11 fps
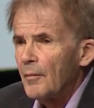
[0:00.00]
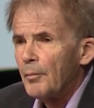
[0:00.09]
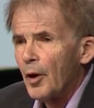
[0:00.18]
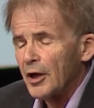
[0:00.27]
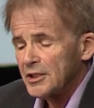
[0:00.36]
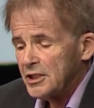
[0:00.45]

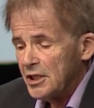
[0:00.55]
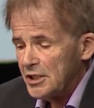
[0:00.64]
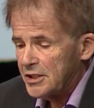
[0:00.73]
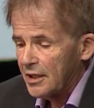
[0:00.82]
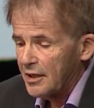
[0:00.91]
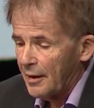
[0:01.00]
policies
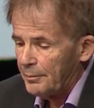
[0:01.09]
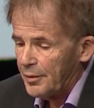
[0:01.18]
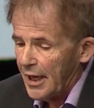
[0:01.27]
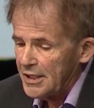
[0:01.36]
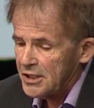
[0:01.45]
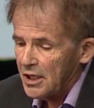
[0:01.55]
that are
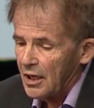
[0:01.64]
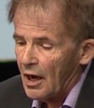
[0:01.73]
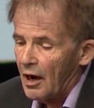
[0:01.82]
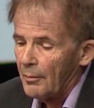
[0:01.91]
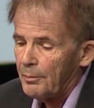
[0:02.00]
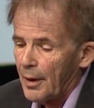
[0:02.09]
placing
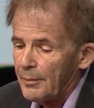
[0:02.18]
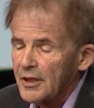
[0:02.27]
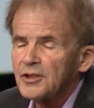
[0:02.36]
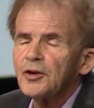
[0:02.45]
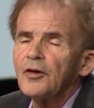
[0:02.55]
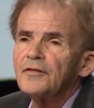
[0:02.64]
our public
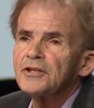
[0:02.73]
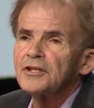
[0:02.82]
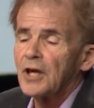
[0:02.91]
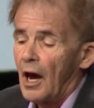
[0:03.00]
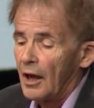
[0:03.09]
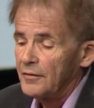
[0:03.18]
services
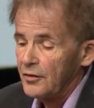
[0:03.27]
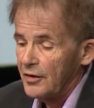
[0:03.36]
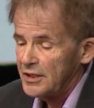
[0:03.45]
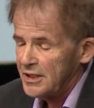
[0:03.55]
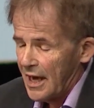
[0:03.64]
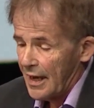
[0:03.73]
under
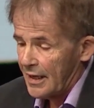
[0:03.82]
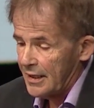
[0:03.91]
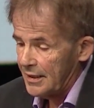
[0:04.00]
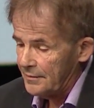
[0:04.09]
attack.